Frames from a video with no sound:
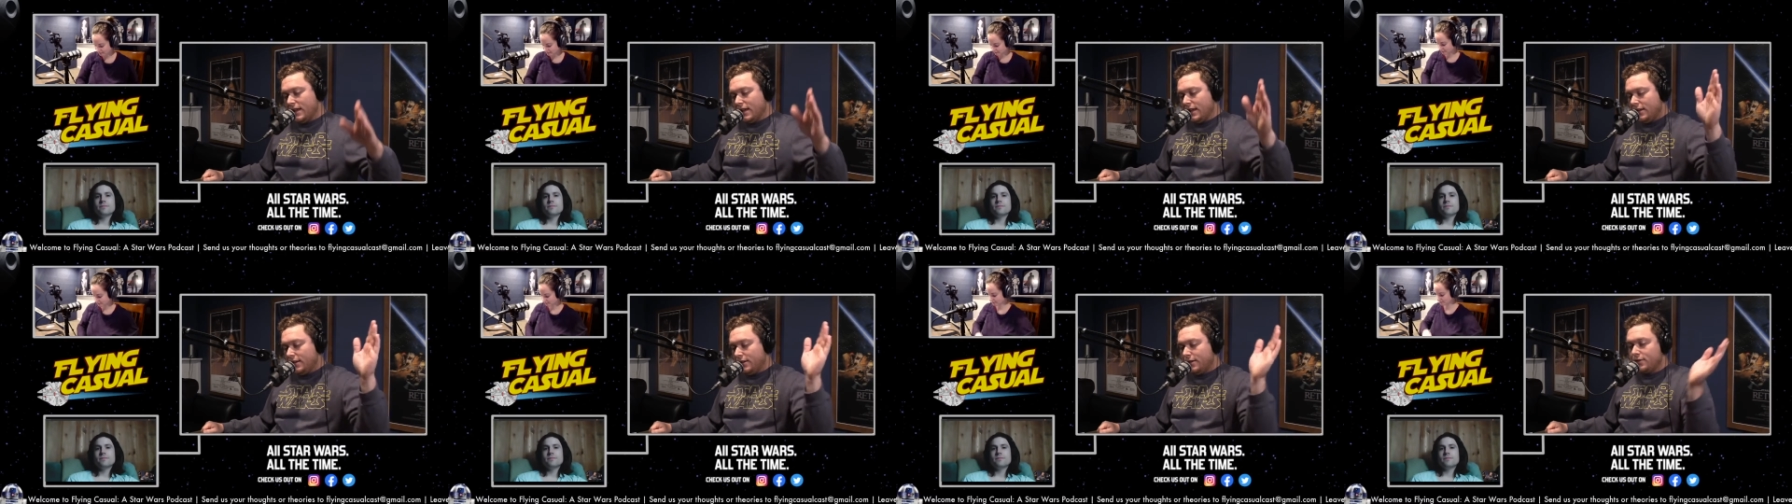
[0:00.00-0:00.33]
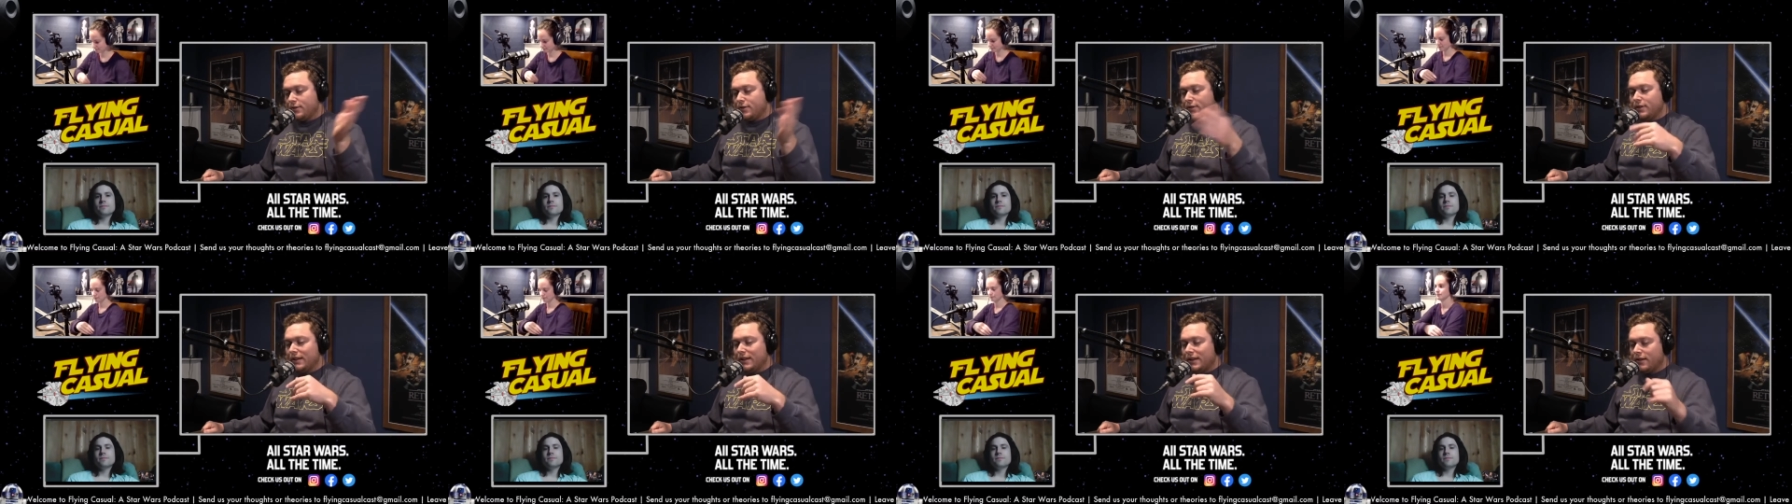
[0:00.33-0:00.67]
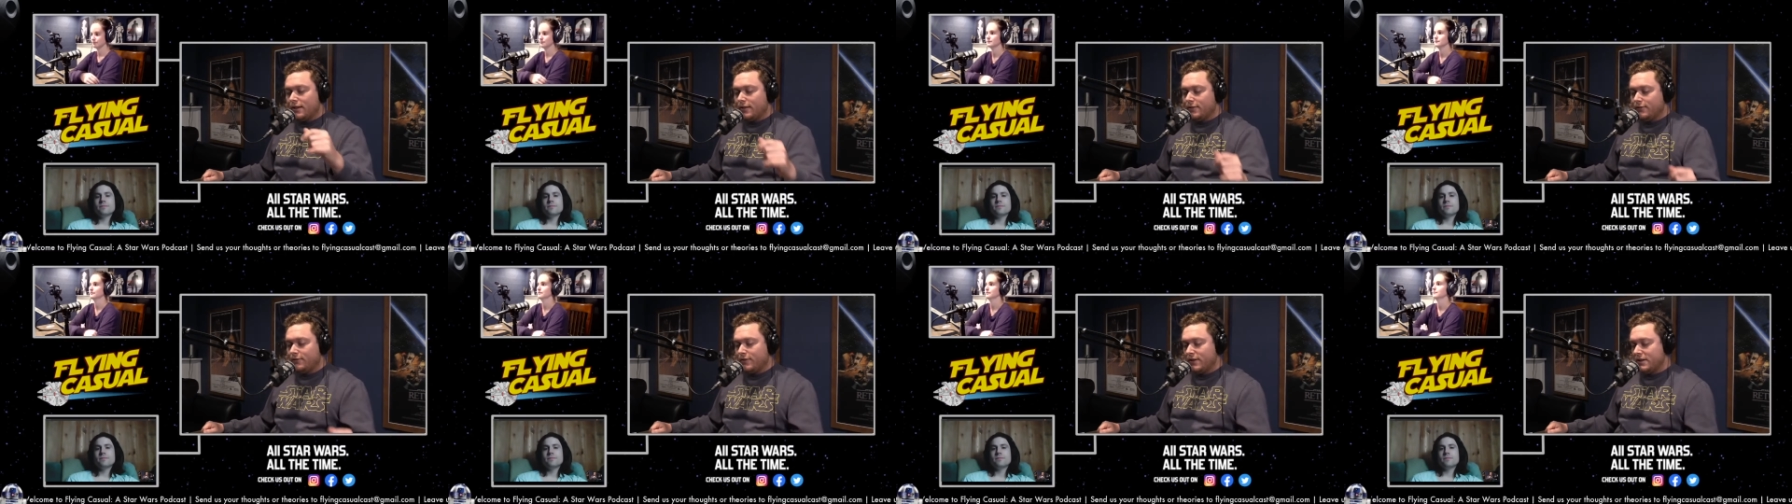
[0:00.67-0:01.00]
the link on
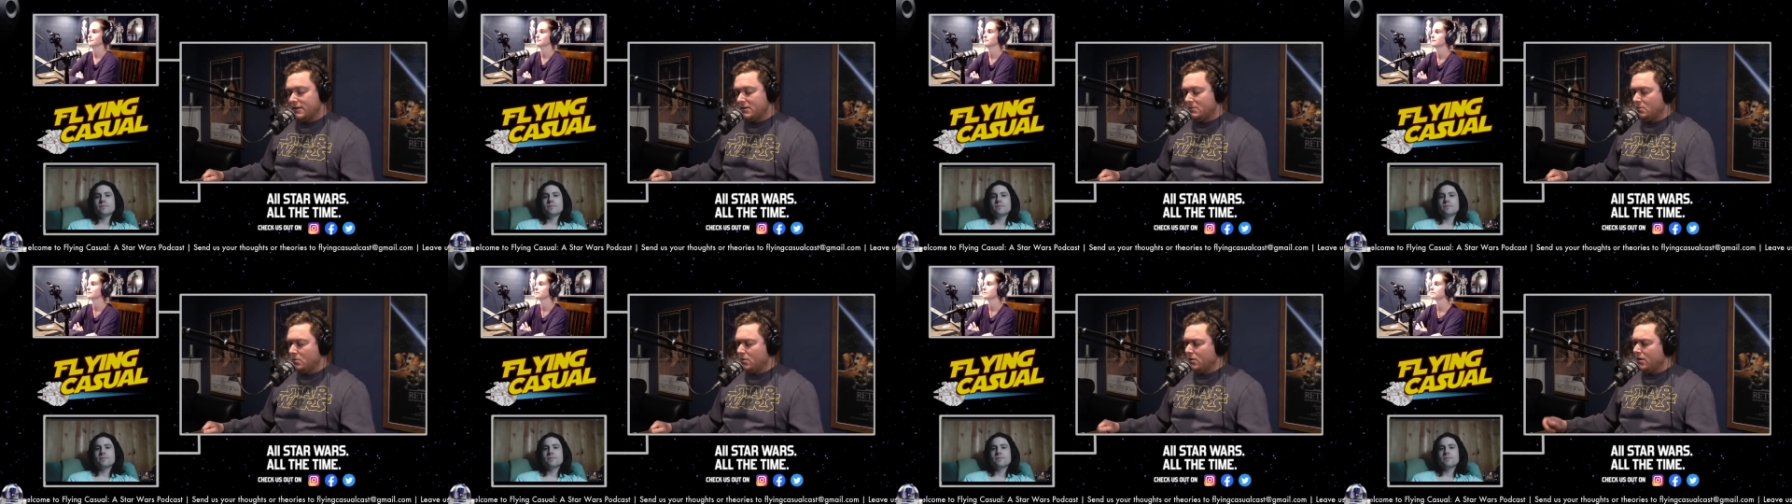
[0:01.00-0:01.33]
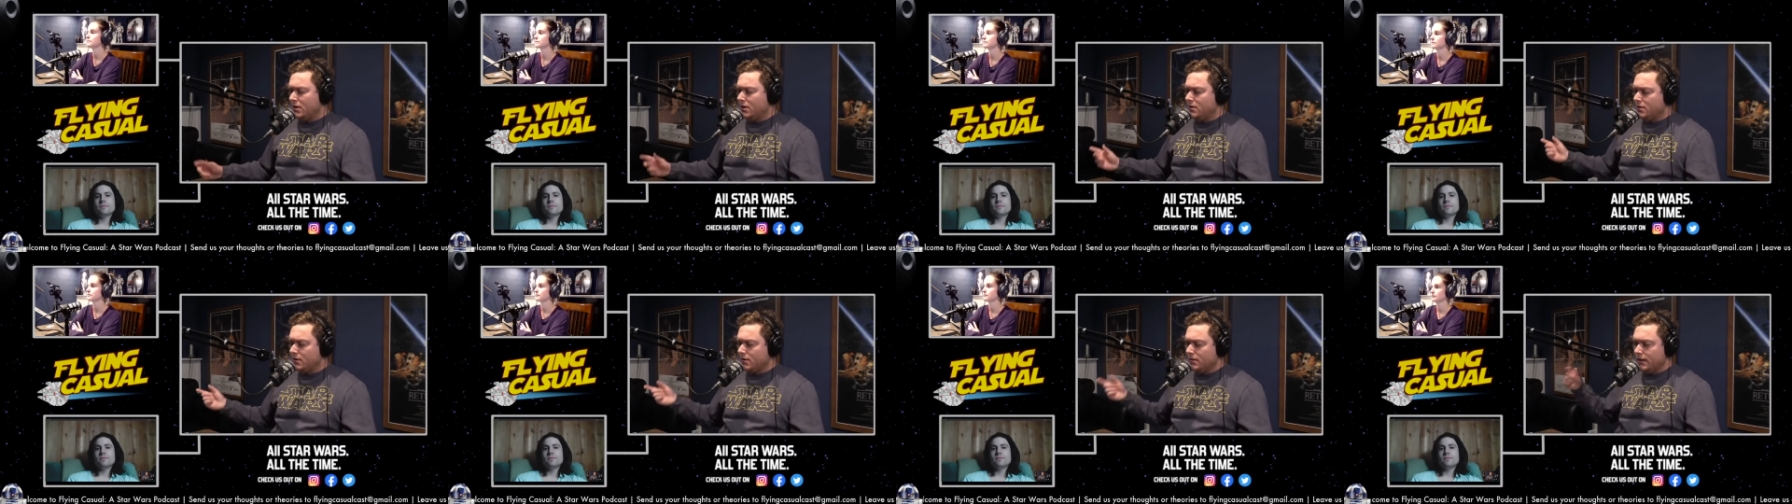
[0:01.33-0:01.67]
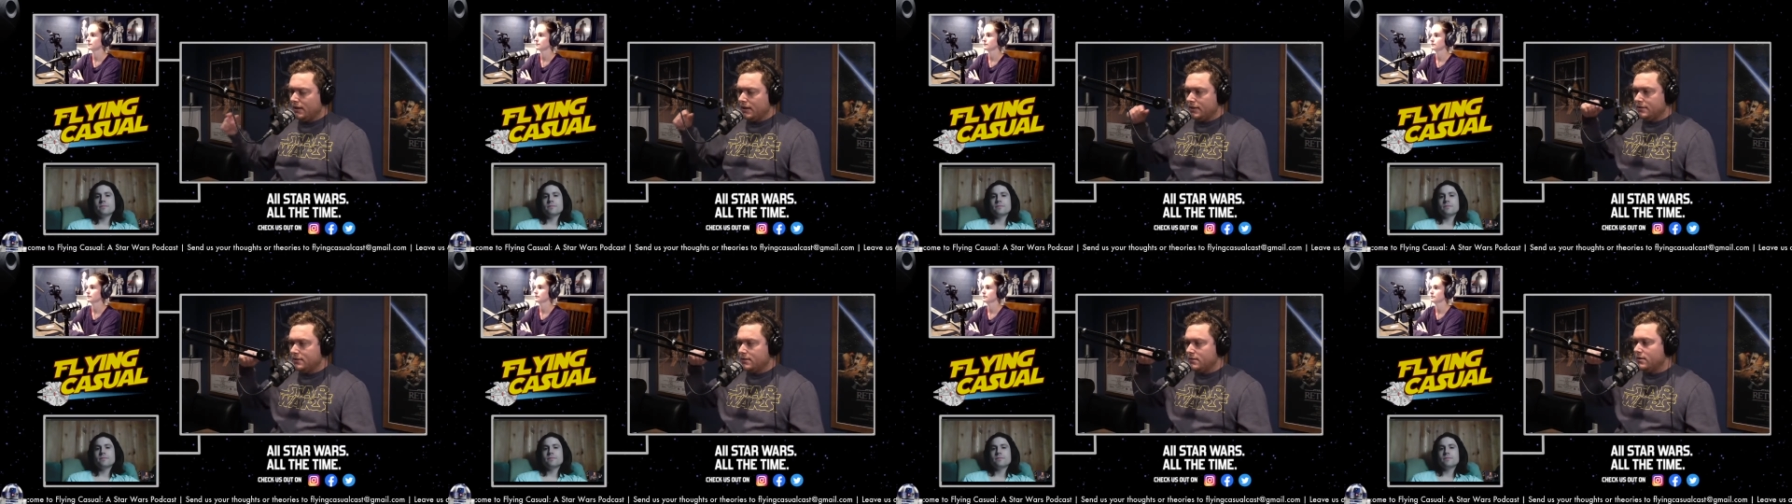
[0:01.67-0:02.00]
the Facebook, the
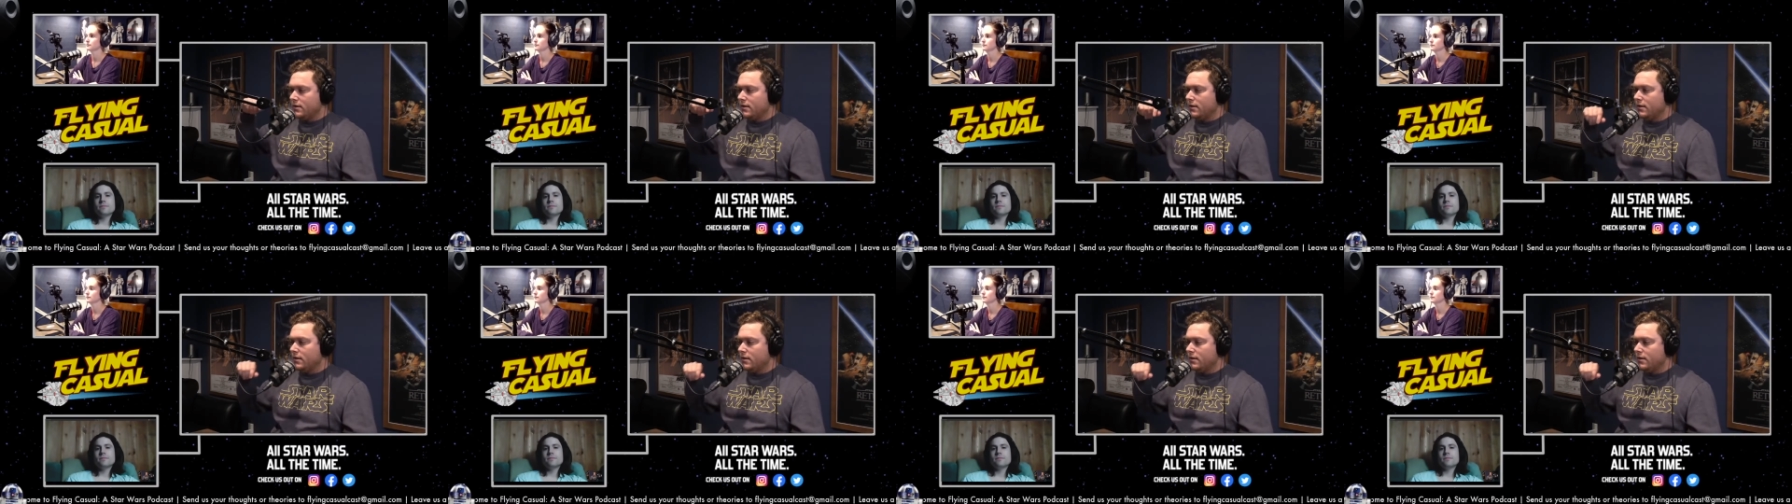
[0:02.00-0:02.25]
links in the